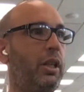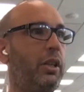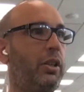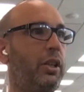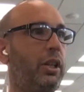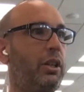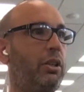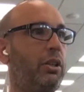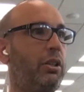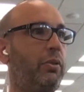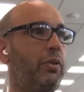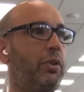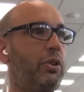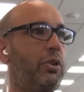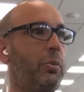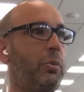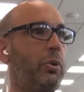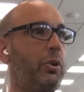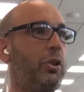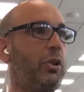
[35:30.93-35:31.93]
Thank you for your
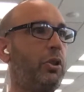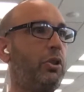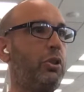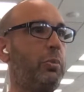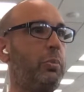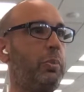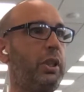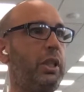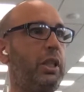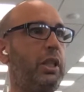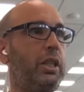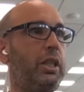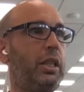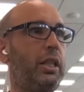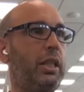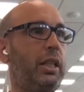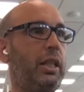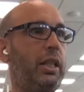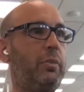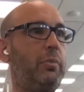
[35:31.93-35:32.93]
support. Could you please
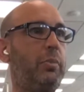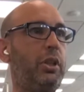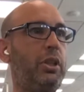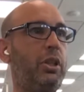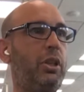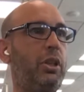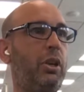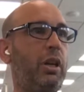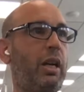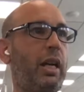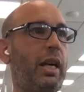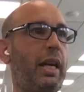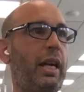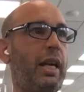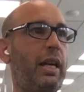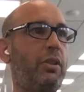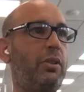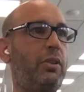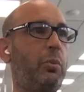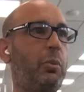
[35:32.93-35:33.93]
let me know
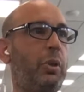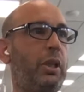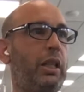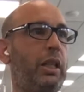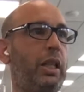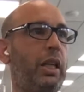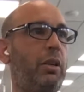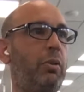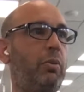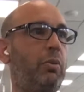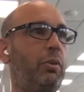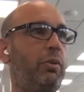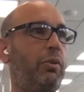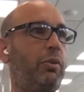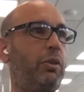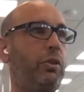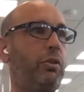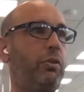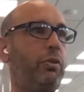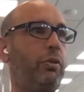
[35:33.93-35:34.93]
how do we get
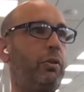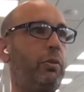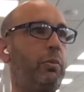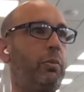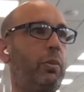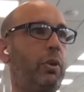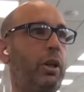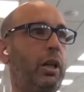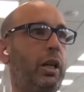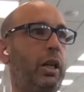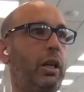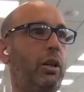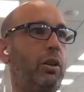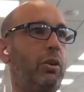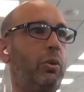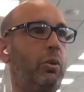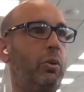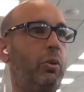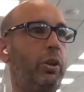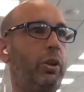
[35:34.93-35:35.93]
review from
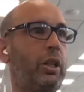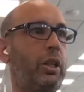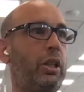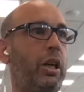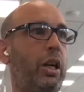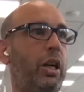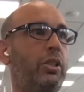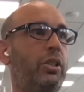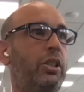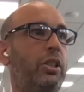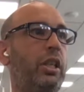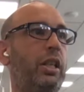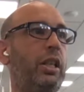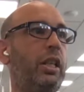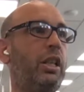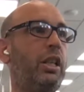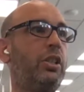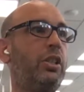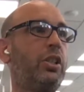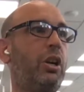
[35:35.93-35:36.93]
all the clients?
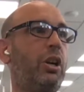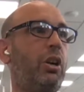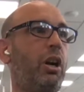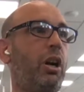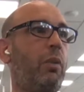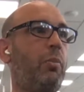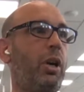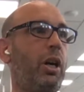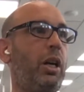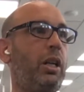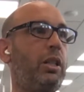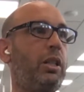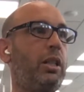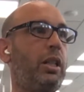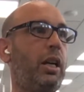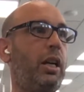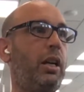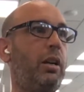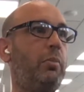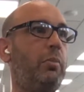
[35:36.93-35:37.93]
So I might,
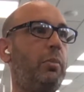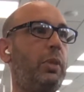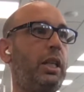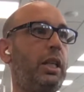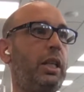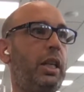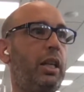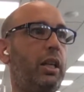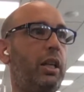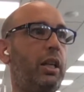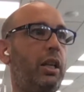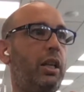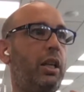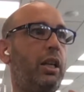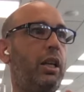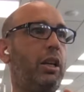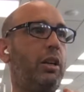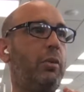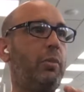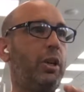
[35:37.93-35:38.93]
Mega,
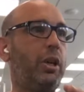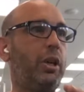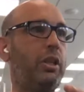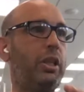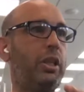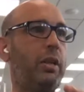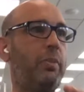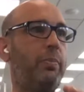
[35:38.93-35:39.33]
I might